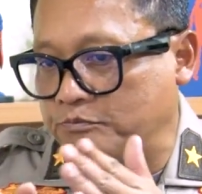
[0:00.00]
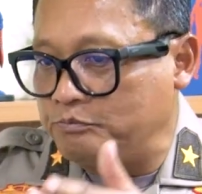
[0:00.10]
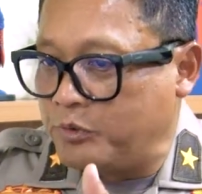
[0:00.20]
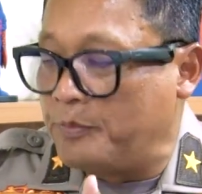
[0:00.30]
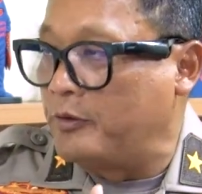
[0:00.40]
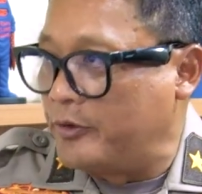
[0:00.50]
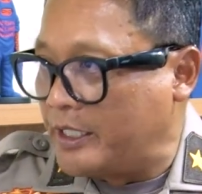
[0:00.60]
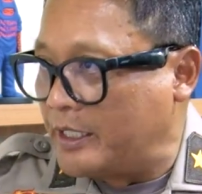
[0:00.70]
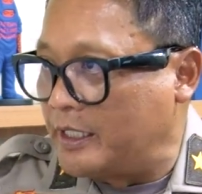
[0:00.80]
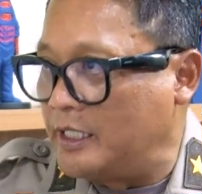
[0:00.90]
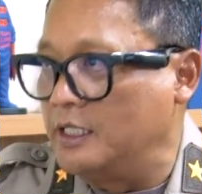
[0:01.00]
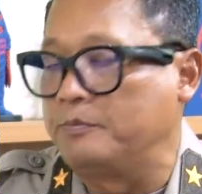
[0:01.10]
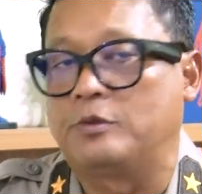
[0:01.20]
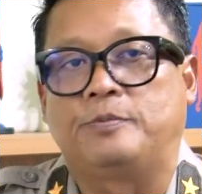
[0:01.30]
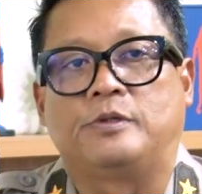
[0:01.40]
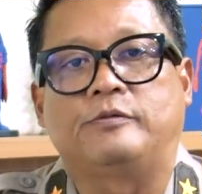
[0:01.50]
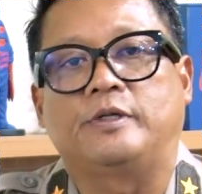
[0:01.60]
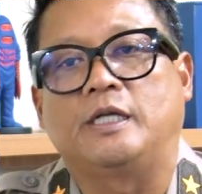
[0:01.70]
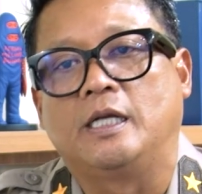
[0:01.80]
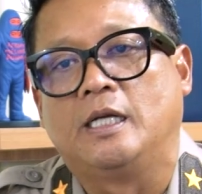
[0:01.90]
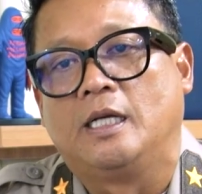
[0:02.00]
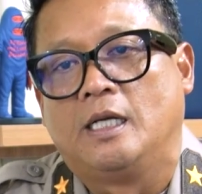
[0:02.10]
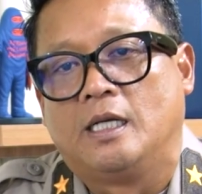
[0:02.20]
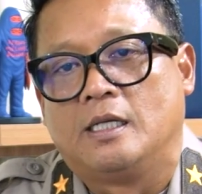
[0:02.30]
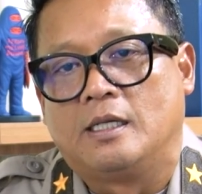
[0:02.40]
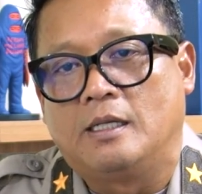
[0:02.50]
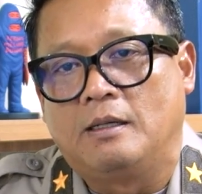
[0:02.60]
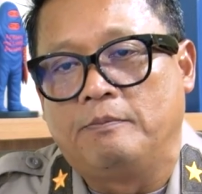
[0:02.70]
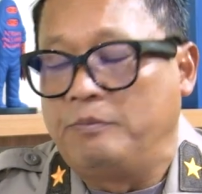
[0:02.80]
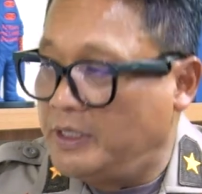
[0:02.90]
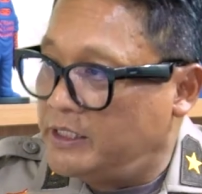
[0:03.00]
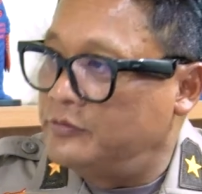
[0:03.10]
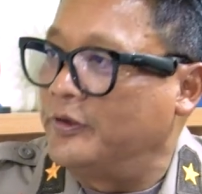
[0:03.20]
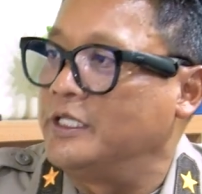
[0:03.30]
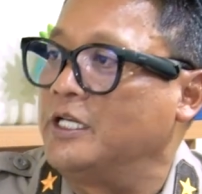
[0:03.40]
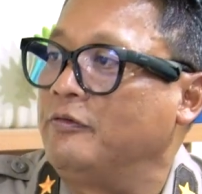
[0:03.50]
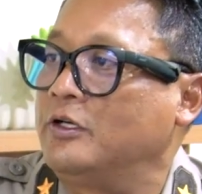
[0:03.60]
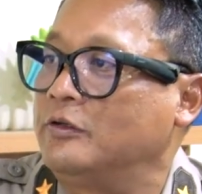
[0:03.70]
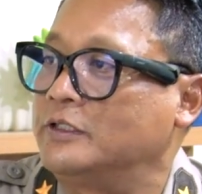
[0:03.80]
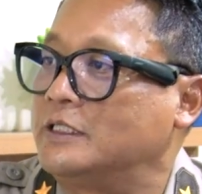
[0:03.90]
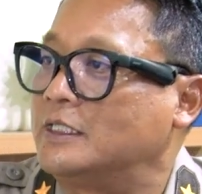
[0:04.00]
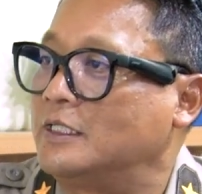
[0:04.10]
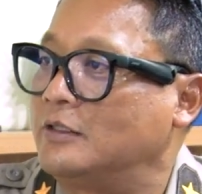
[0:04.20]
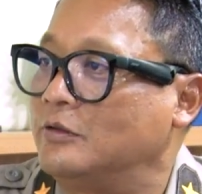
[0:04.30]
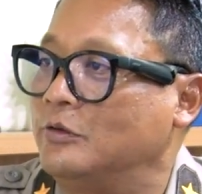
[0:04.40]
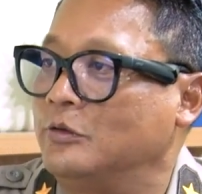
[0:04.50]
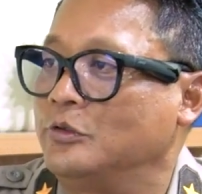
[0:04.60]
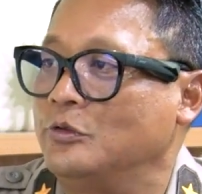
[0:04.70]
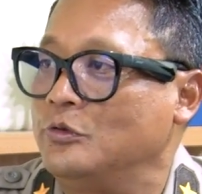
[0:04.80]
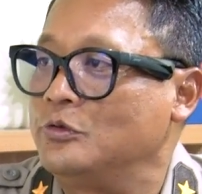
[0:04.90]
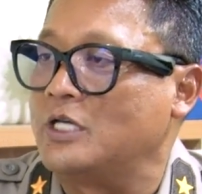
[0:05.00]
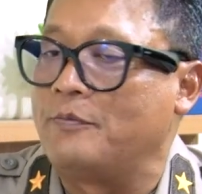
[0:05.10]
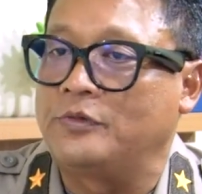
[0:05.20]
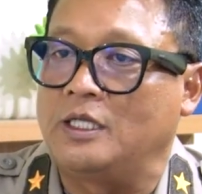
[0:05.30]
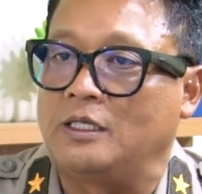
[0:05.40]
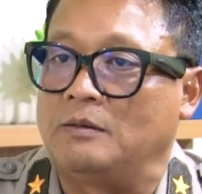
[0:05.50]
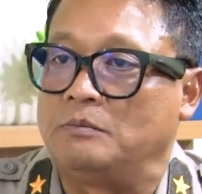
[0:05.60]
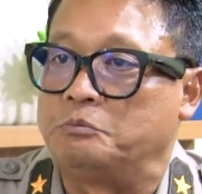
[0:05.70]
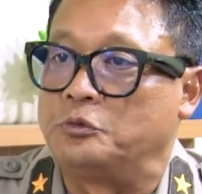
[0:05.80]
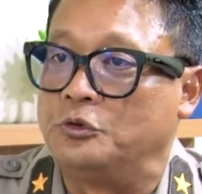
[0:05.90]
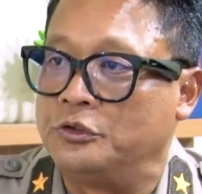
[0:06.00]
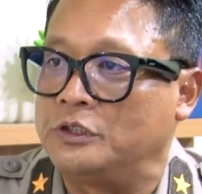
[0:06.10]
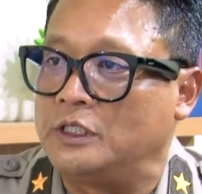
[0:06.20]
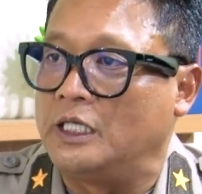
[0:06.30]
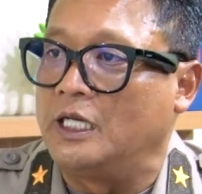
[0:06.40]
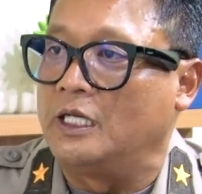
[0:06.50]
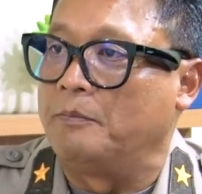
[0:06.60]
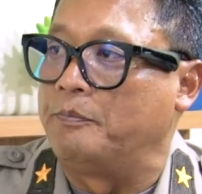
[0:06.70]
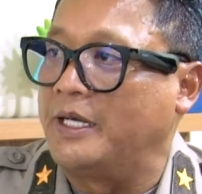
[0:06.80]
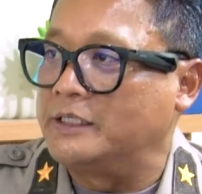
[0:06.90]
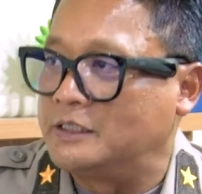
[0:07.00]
way, in a proper way. But it's very difficult, you do something good in a bad